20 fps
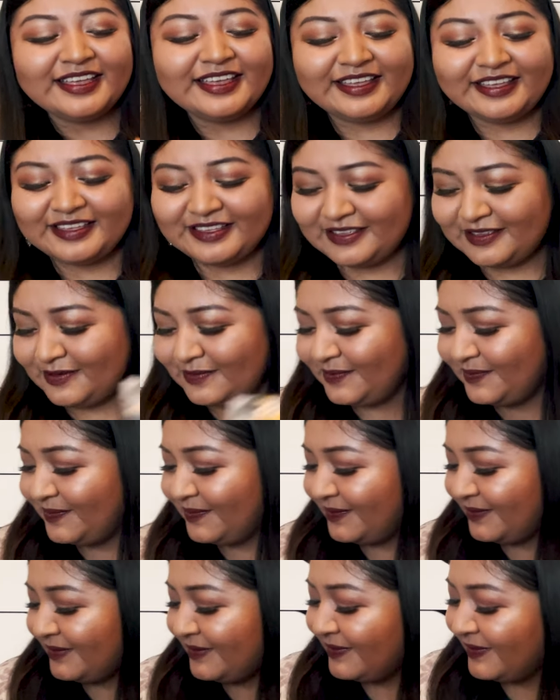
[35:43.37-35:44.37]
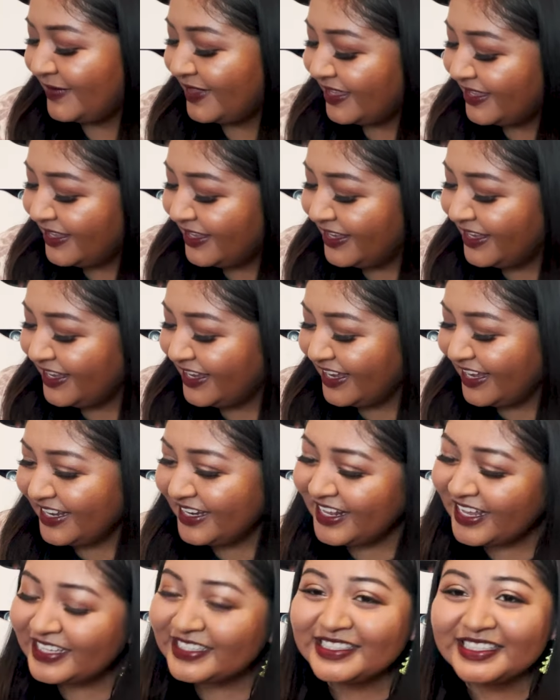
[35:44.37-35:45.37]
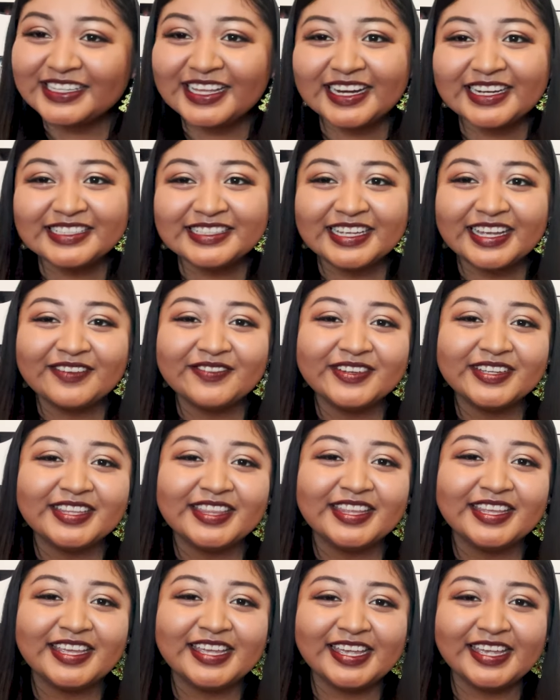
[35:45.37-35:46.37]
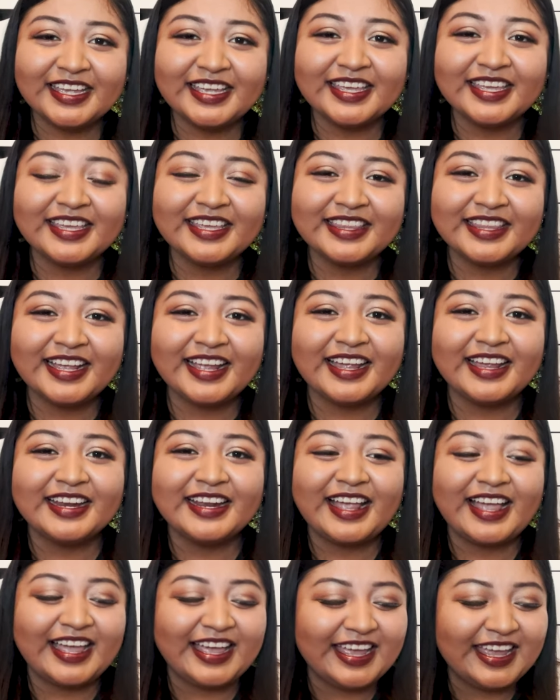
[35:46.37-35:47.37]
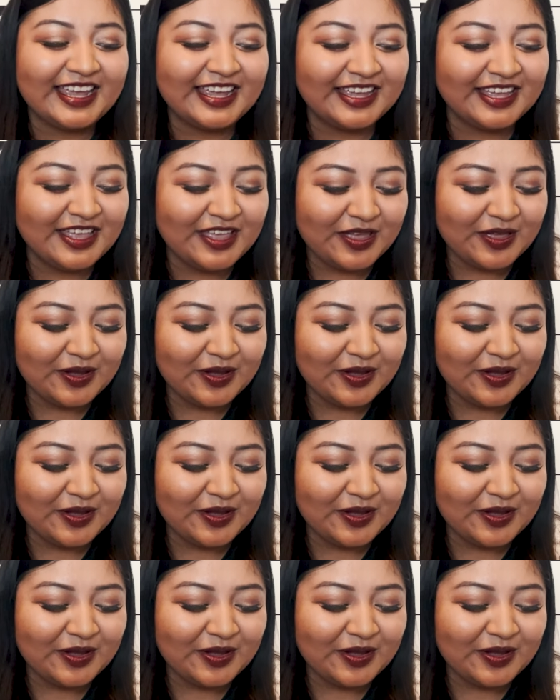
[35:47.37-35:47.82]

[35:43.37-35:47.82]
Um, and yeah, so that is everything that I